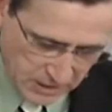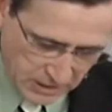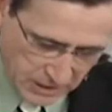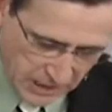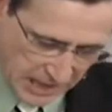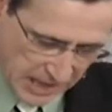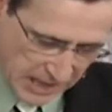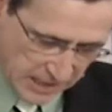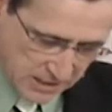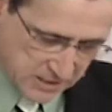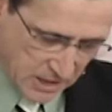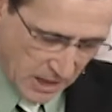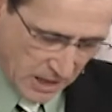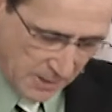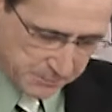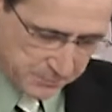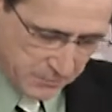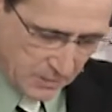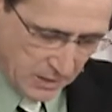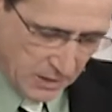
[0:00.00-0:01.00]
And
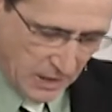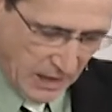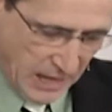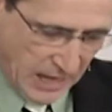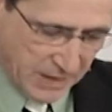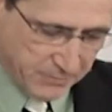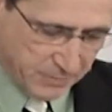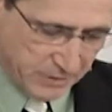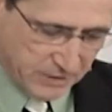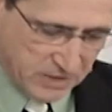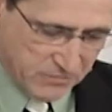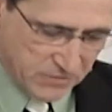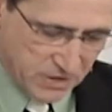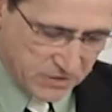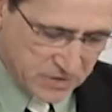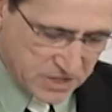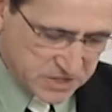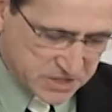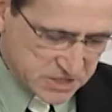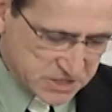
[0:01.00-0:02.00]
I believe
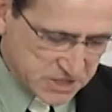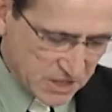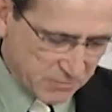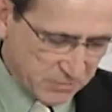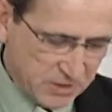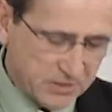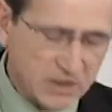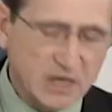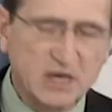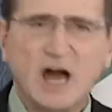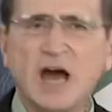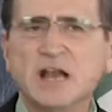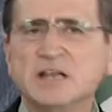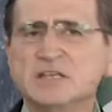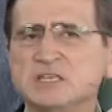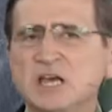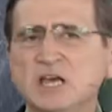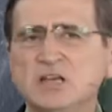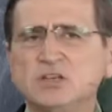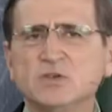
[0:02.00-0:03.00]
that this is something that God is
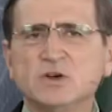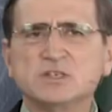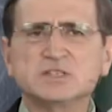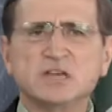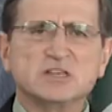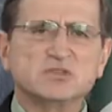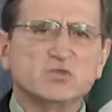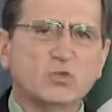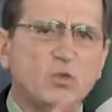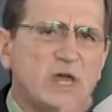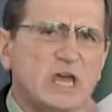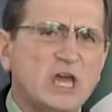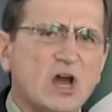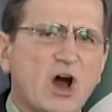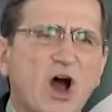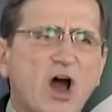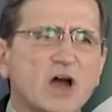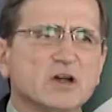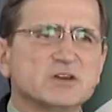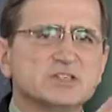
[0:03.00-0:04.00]
saying to us. As we
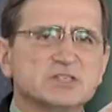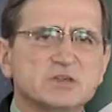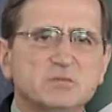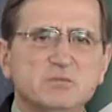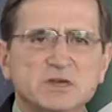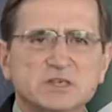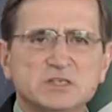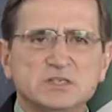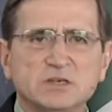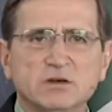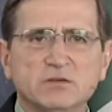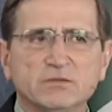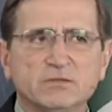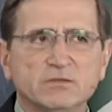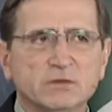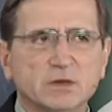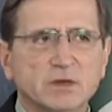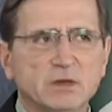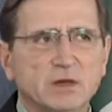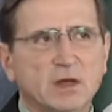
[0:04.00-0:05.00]
are submissive,
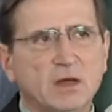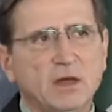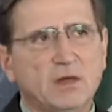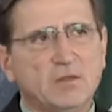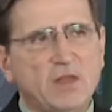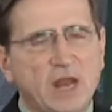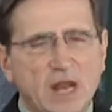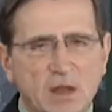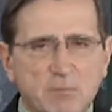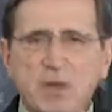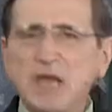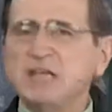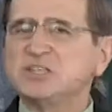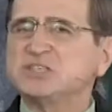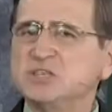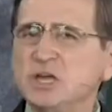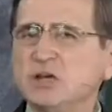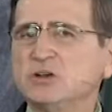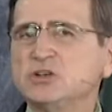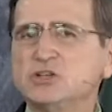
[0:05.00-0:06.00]
then it makes
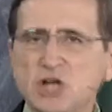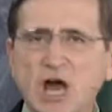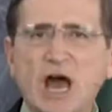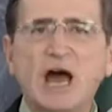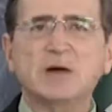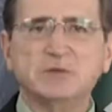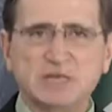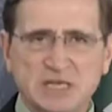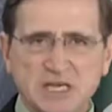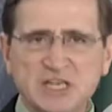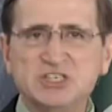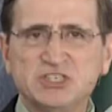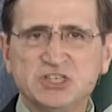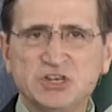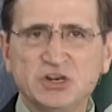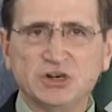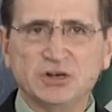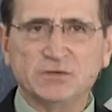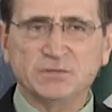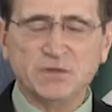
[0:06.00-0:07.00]
their job
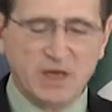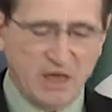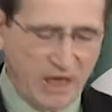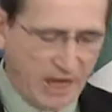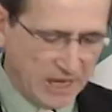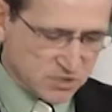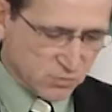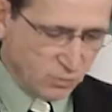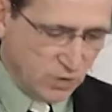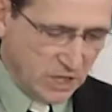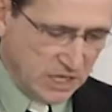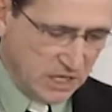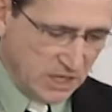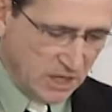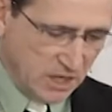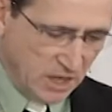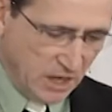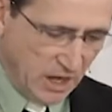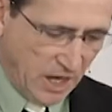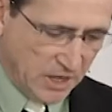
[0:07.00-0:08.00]
easier. As we
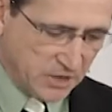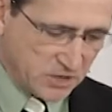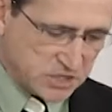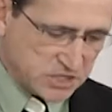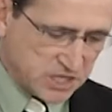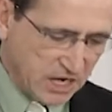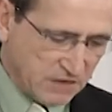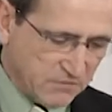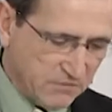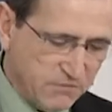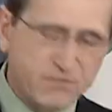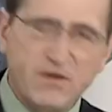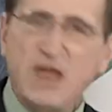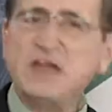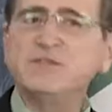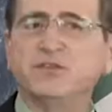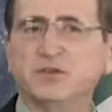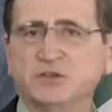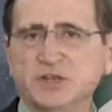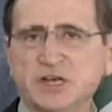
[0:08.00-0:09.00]
understand
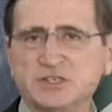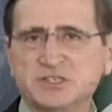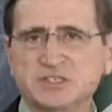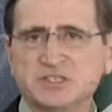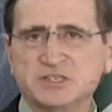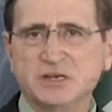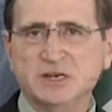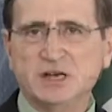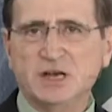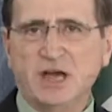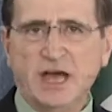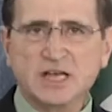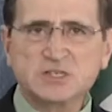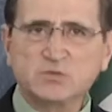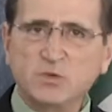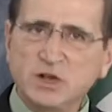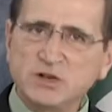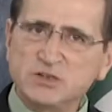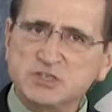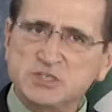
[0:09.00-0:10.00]
faithfulness, as
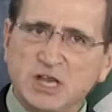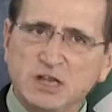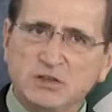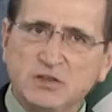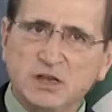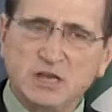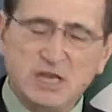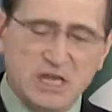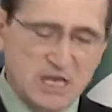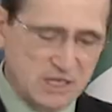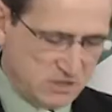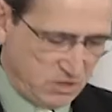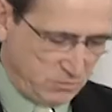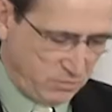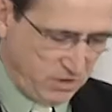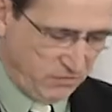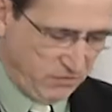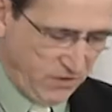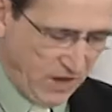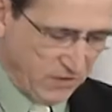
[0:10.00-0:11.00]
we understand the need to
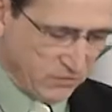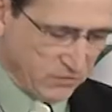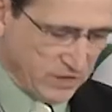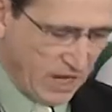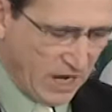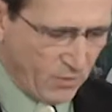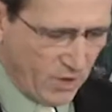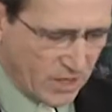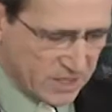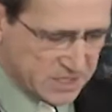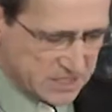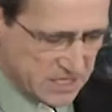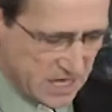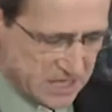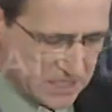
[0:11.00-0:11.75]
be faithful. Now, I want to say